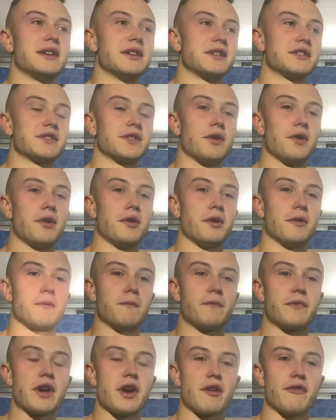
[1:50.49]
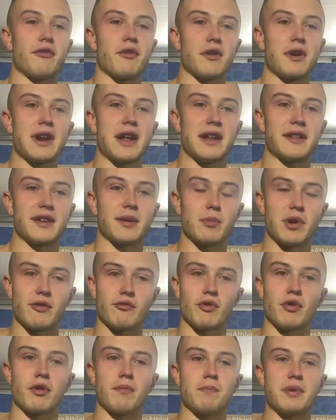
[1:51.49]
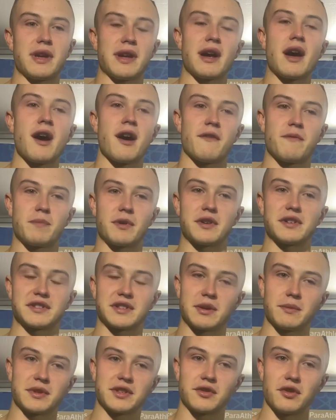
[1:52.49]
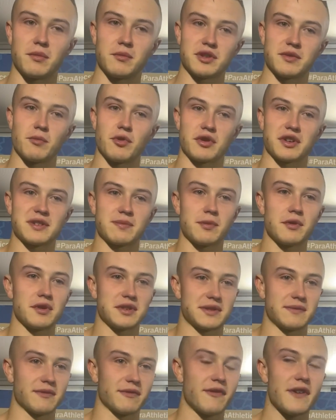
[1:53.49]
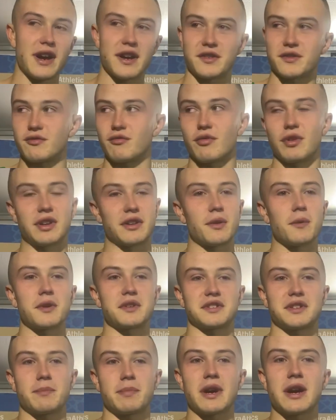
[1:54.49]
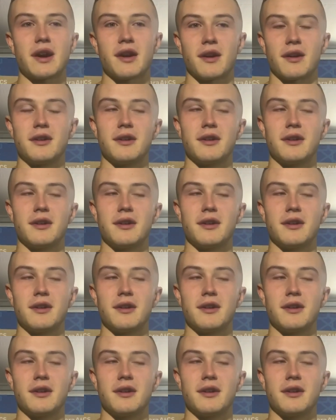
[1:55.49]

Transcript: So therefore led to my run-up being off, because I was so much more explosive and faster running towards the bar.